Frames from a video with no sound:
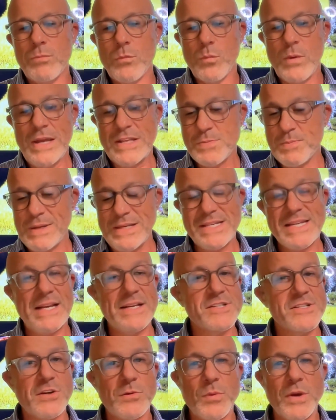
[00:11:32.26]
it's been
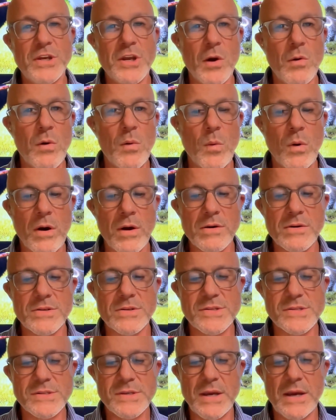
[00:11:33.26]
tested. We know it
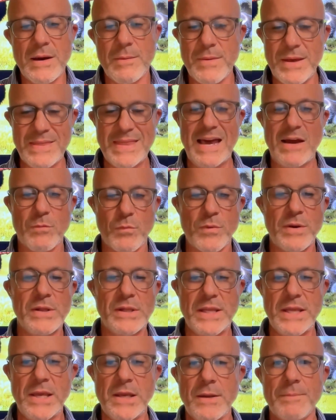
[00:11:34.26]
works. And
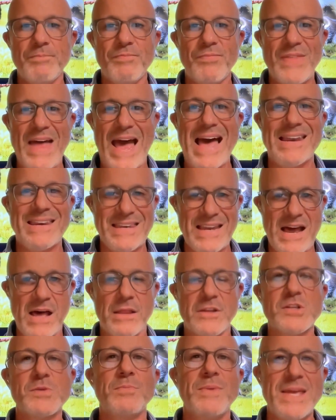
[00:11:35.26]
that
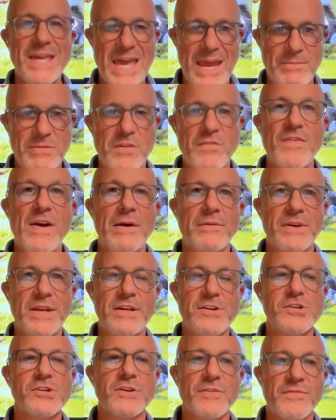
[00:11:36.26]
knowledge became the
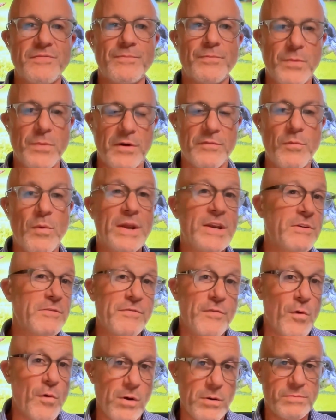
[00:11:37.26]
foundation of what
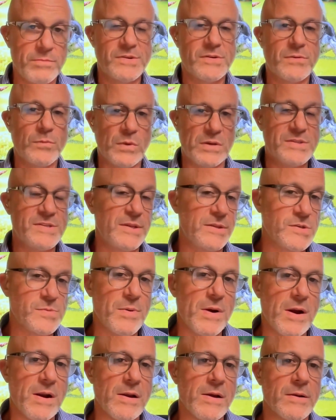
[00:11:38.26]
informed what's in this
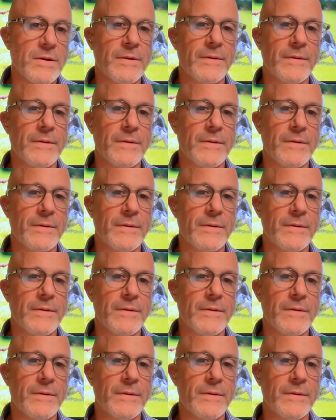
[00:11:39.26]
product.